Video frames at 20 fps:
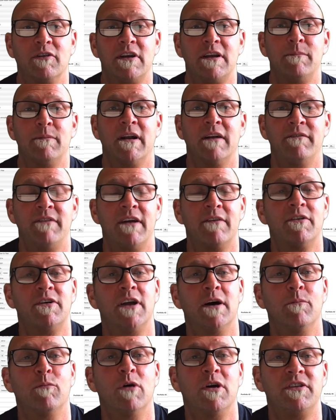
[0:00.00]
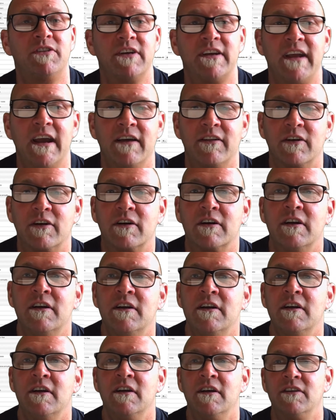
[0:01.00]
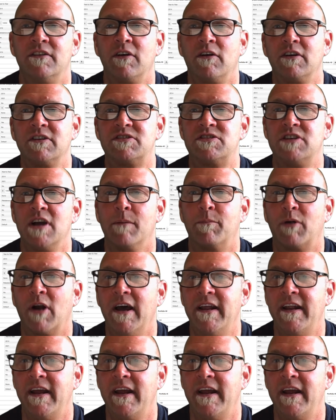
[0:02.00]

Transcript: but I've never done one together. So let's jump right in.